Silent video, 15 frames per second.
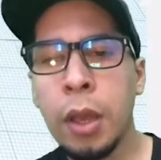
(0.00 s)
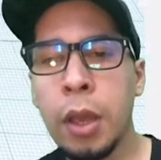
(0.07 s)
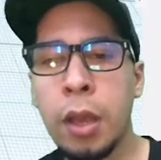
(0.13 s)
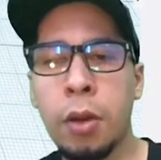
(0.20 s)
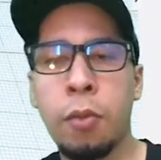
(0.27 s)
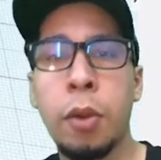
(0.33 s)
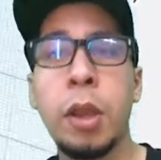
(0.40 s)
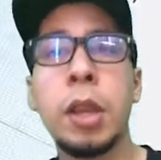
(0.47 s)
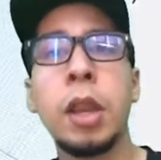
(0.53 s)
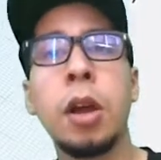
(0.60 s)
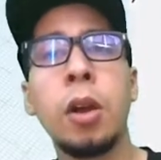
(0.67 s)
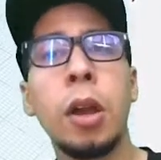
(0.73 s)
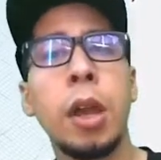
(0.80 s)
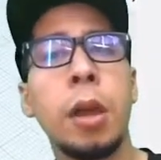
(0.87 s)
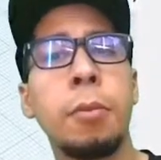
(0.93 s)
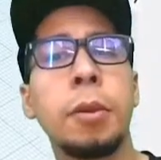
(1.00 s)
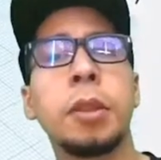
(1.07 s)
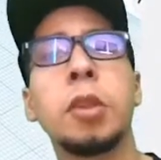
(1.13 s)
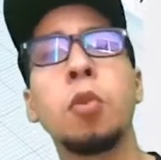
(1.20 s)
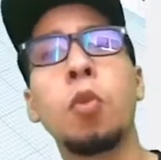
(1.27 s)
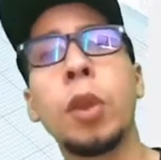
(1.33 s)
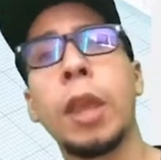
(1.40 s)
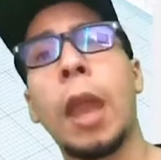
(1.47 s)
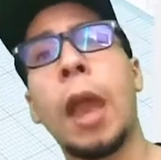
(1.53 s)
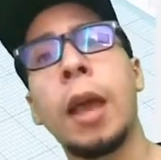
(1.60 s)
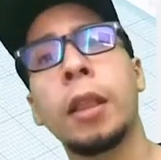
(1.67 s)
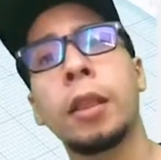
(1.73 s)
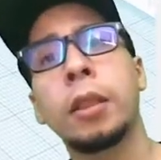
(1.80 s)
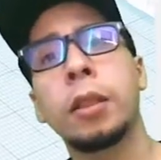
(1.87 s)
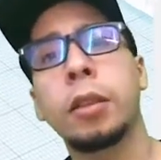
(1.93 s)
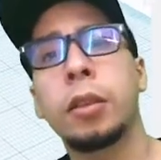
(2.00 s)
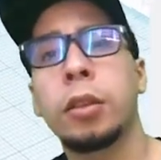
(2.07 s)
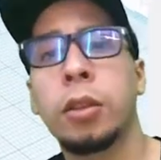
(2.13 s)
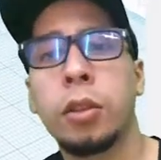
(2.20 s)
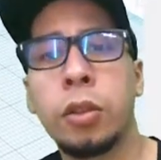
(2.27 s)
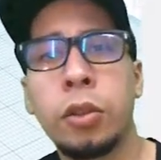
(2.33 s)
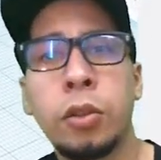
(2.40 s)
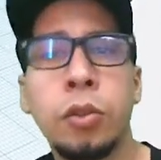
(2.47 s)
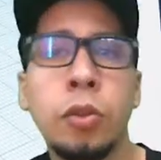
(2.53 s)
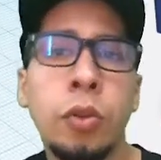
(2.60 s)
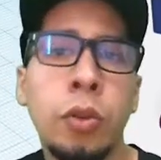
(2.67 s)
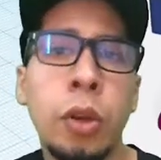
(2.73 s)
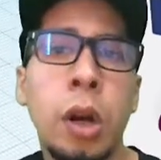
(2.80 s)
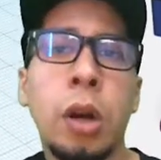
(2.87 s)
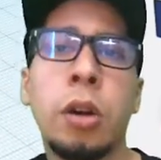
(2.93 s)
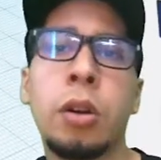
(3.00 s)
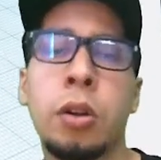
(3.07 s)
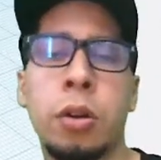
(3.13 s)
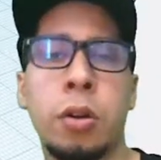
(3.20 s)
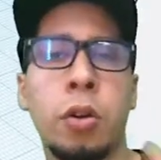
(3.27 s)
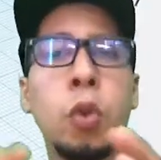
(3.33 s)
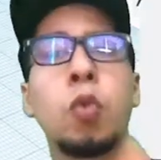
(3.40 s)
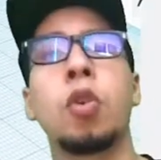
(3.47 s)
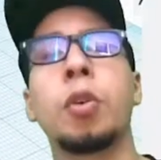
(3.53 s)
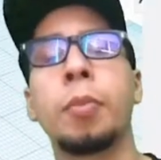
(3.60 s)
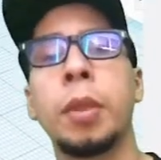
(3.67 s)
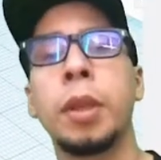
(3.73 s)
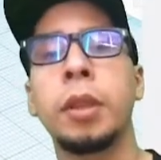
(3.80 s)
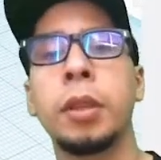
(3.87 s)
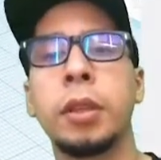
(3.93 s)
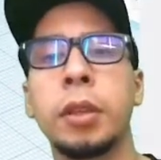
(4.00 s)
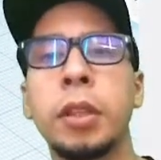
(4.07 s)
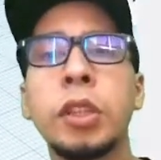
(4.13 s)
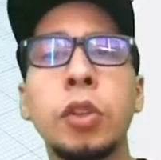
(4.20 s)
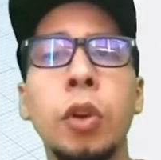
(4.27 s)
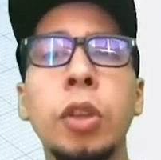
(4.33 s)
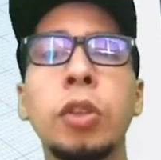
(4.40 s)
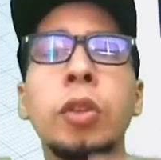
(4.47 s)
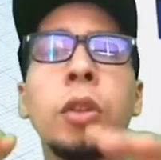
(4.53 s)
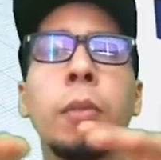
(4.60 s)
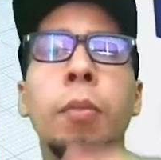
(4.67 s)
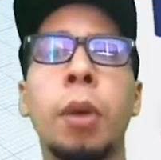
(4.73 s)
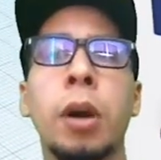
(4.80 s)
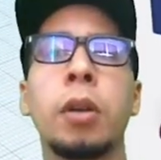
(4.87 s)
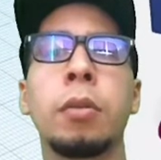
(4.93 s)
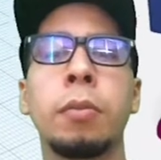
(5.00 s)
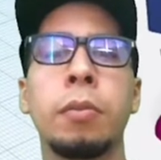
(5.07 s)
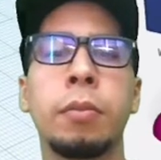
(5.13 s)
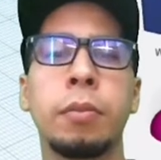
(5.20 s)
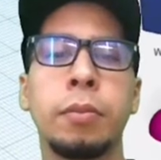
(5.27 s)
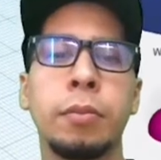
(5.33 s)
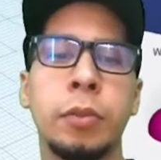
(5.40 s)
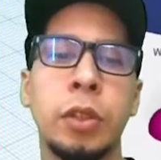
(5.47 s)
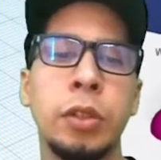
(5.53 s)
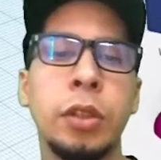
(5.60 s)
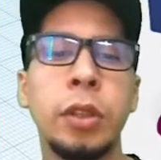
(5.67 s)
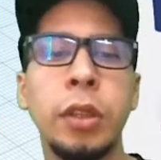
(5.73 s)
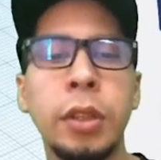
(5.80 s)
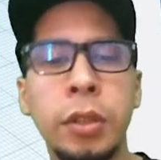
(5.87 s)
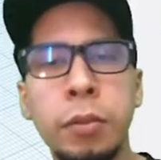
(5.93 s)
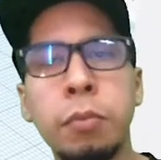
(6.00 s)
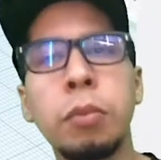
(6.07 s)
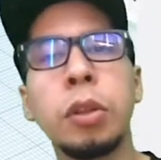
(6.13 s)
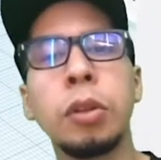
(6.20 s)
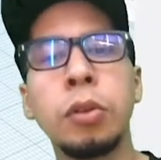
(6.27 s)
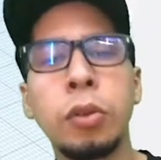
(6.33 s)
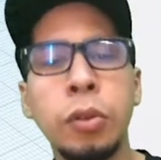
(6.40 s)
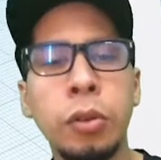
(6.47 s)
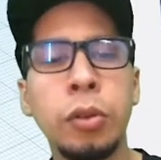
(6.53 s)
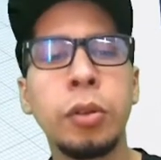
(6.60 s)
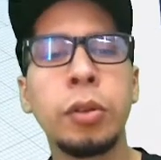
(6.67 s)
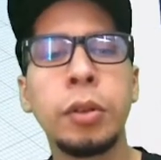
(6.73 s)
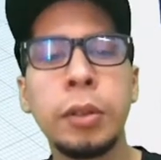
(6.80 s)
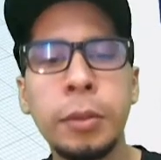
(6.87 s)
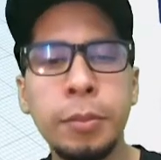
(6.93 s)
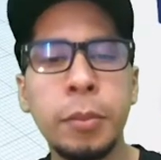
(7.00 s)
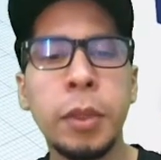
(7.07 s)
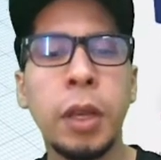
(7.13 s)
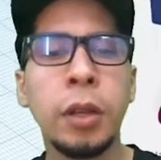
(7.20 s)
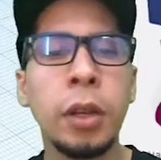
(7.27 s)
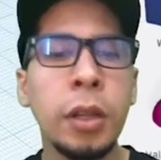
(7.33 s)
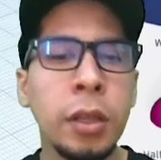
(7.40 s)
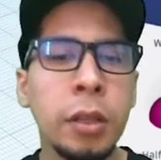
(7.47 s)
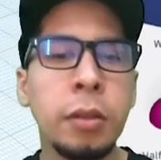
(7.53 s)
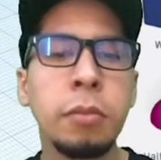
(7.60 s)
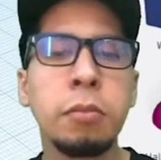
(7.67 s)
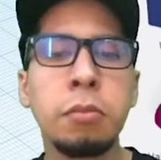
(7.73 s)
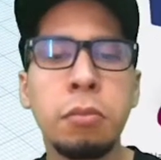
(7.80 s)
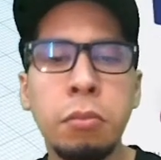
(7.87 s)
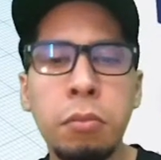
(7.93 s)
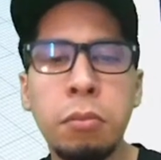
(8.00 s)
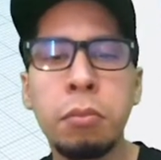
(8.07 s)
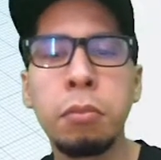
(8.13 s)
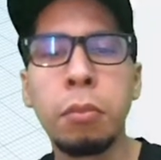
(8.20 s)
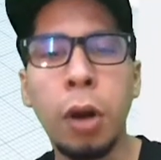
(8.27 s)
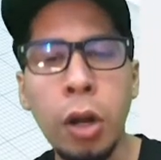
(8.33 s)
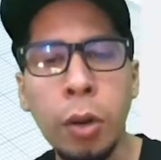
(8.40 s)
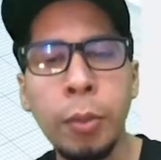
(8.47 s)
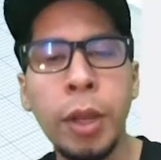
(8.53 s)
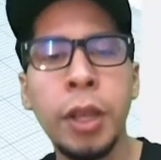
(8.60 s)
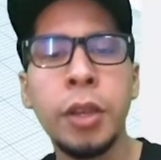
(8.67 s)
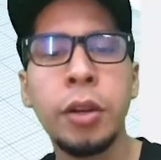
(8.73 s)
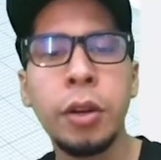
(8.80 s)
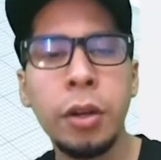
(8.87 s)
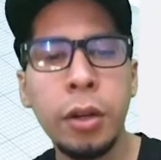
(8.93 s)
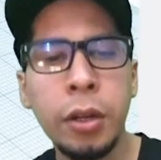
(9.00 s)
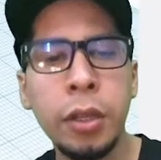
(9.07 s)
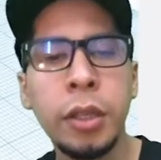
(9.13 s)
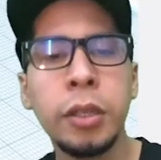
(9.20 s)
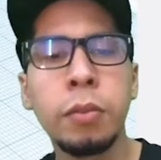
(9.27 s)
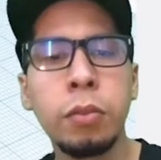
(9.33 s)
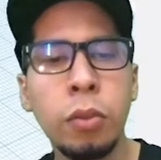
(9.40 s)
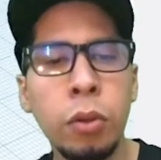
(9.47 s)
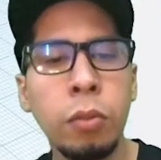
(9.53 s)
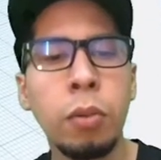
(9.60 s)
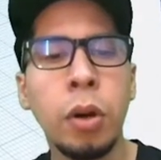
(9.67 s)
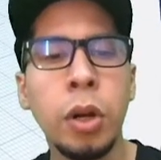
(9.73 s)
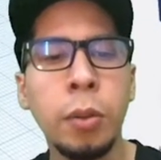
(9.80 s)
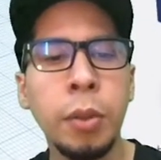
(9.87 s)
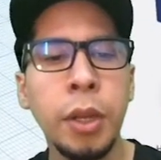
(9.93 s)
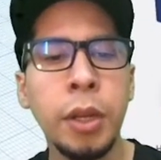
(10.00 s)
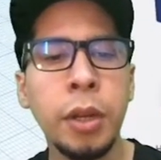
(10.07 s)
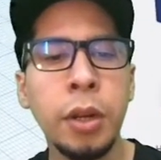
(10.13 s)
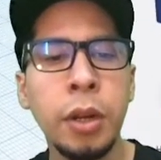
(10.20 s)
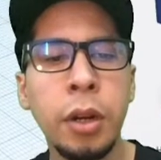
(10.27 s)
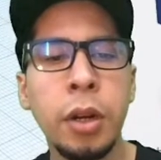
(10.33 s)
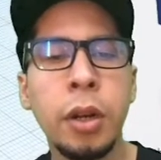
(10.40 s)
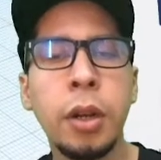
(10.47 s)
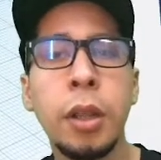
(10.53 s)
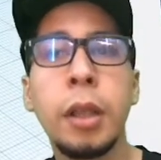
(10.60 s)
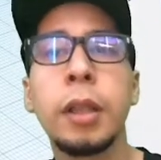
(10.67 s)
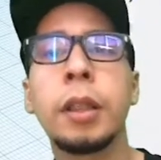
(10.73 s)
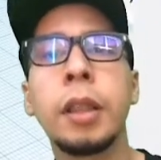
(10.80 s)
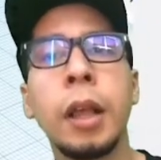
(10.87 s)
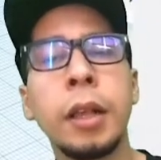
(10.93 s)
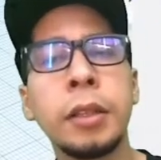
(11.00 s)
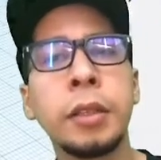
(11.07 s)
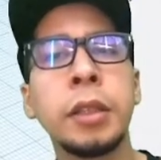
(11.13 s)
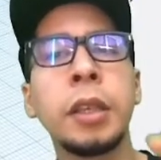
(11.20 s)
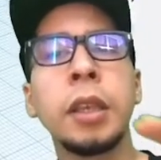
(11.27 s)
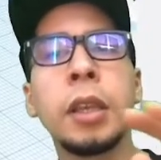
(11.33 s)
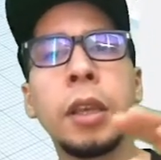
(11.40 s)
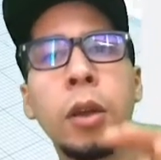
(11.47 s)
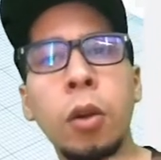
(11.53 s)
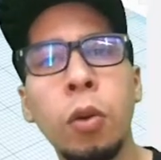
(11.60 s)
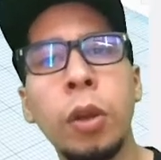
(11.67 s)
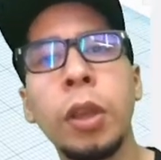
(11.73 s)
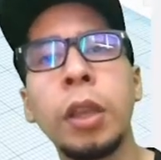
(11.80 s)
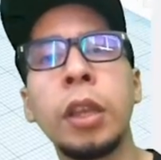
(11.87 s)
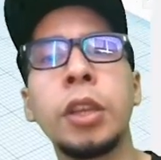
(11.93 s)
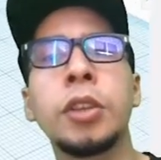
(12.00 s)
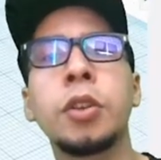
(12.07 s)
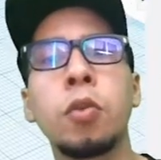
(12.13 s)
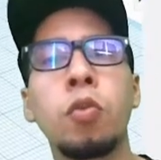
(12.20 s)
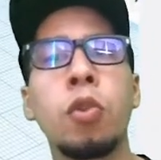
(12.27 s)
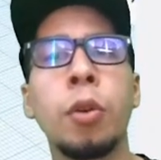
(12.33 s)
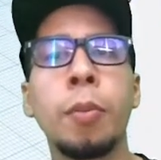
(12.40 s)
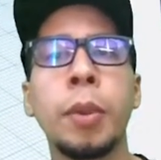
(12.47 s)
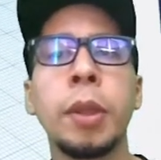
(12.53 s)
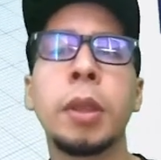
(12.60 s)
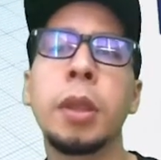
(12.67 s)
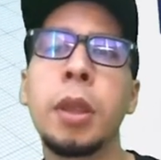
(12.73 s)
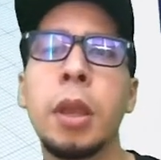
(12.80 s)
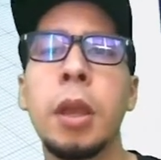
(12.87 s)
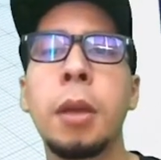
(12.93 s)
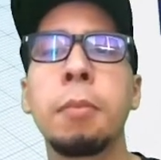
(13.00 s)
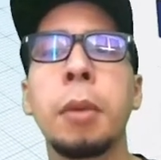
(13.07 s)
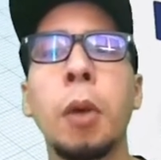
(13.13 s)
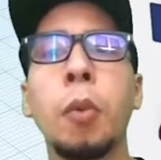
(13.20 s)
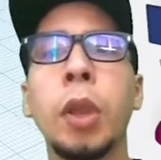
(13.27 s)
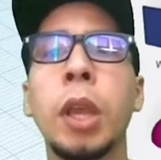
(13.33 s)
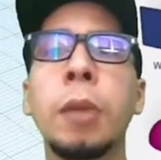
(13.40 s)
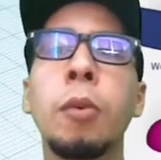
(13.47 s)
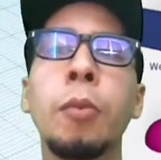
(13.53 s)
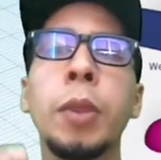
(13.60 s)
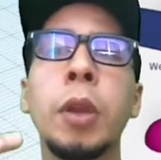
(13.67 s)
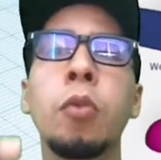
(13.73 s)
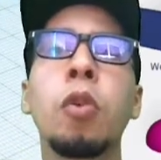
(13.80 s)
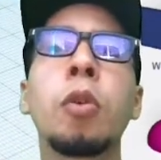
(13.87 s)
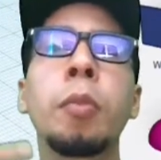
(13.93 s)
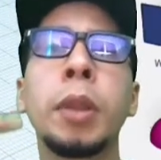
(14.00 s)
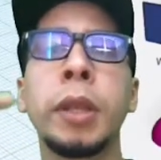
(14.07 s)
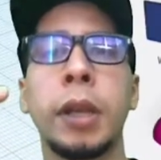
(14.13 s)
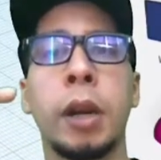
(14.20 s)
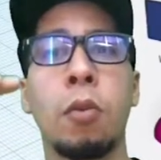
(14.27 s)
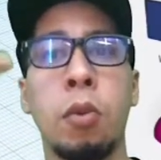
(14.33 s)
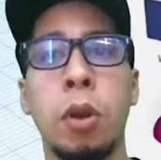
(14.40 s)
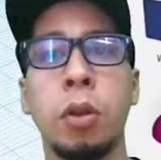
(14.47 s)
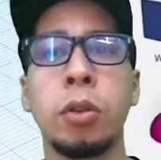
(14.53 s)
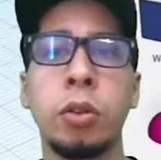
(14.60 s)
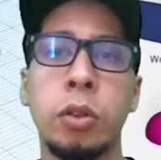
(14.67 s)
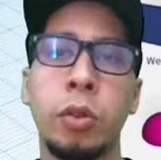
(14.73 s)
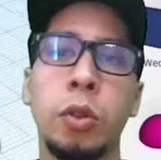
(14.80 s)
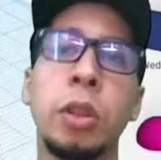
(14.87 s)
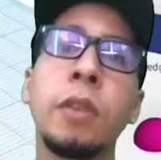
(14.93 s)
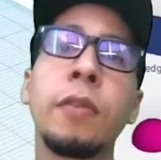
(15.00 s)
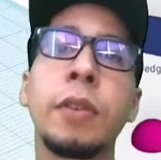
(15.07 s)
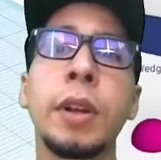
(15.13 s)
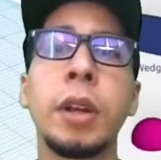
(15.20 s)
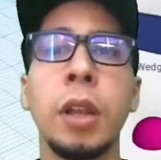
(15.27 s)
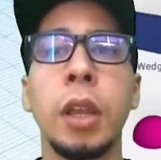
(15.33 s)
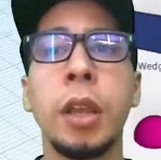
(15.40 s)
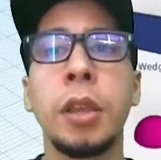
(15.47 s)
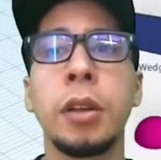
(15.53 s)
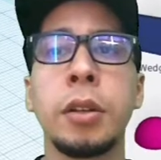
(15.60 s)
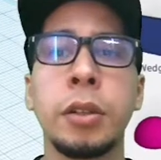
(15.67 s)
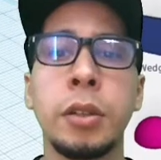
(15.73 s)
Right now, everything we add to our Warplane is going to the bottom. You see this blue kind of like bottom layer, this blue bottom layer, that's the initial Warplane. Now we can move the Warplane around to different layers.